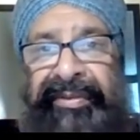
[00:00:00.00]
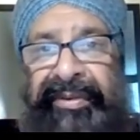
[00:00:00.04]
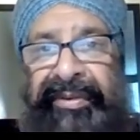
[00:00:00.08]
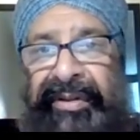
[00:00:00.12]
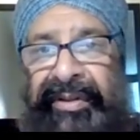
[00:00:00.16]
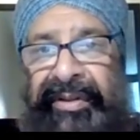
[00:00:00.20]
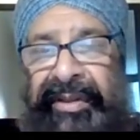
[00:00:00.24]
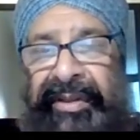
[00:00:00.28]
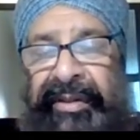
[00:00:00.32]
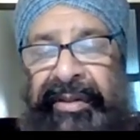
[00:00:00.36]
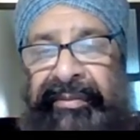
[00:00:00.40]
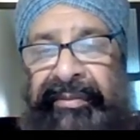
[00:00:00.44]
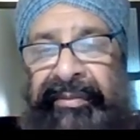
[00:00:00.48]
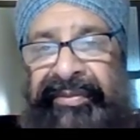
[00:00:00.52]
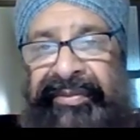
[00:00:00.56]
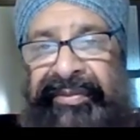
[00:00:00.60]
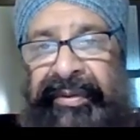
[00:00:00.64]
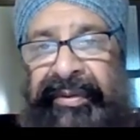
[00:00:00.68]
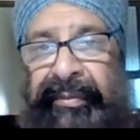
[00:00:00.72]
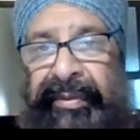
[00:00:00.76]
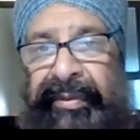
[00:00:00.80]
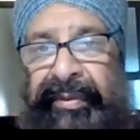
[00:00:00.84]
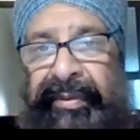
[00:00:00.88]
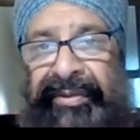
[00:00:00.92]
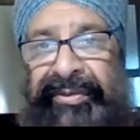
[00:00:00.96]
volume from
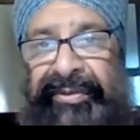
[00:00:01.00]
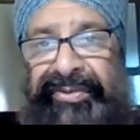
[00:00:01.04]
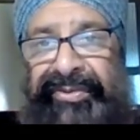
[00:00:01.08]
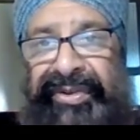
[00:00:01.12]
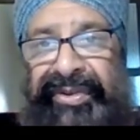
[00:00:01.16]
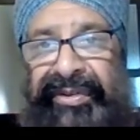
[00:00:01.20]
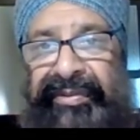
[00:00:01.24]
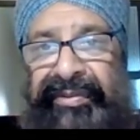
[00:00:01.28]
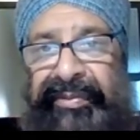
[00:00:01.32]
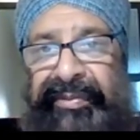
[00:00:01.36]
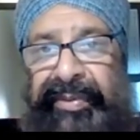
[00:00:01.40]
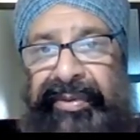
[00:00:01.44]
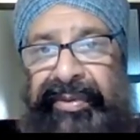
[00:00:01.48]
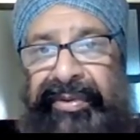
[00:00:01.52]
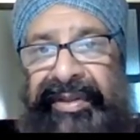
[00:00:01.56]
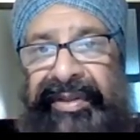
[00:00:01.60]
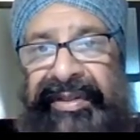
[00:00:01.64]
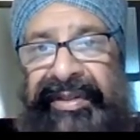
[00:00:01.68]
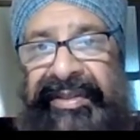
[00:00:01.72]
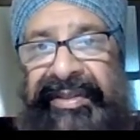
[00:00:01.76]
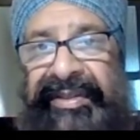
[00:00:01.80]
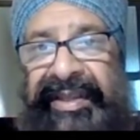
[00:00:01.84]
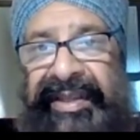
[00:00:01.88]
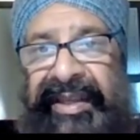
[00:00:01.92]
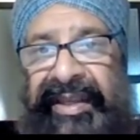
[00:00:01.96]
about 12.9